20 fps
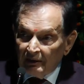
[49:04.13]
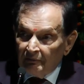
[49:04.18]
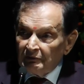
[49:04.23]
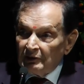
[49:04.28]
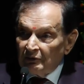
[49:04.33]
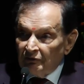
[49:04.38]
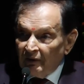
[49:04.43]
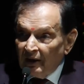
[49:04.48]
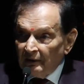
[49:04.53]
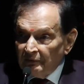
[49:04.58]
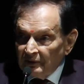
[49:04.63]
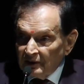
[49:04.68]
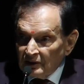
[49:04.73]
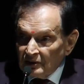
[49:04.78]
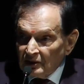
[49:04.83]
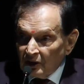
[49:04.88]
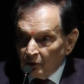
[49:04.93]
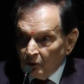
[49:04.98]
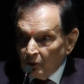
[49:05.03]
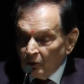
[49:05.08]
75
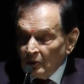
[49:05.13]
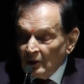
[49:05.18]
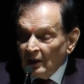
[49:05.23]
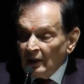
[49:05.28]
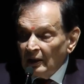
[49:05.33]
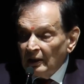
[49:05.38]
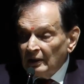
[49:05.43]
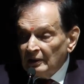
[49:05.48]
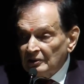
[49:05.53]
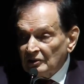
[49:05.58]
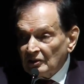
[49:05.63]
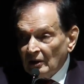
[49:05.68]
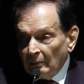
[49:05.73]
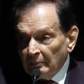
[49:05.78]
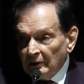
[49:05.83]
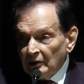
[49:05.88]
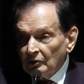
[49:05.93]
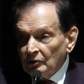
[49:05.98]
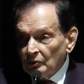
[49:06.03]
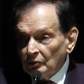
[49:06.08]
years ago is
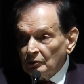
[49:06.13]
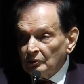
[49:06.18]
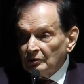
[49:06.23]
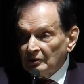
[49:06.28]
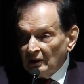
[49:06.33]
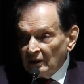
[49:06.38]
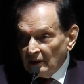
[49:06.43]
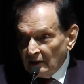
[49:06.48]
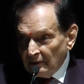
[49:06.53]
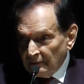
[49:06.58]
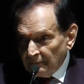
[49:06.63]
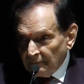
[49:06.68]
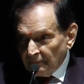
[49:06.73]
coming true today.